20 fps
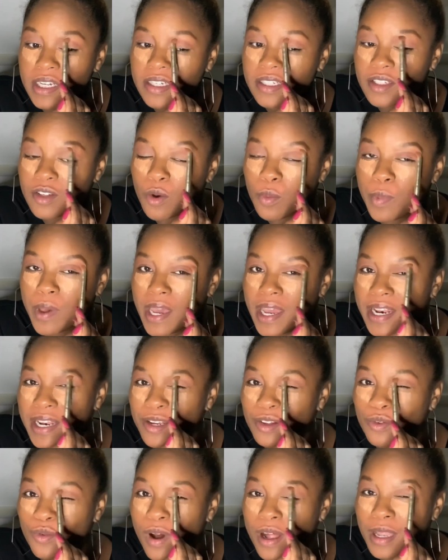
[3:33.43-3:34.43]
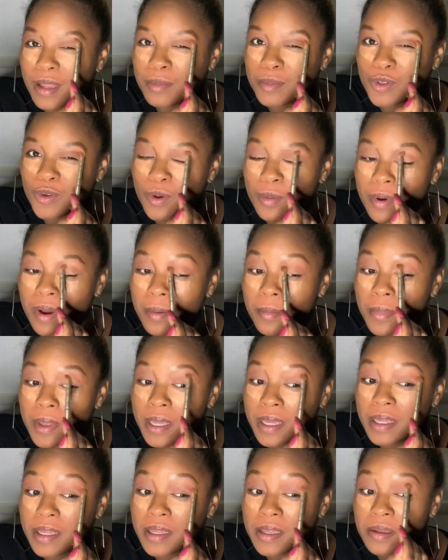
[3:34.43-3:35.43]
So panicked while I'm doing my
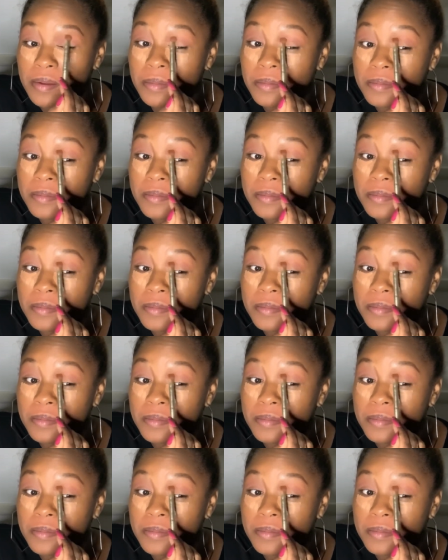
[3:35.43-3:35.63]
makeup.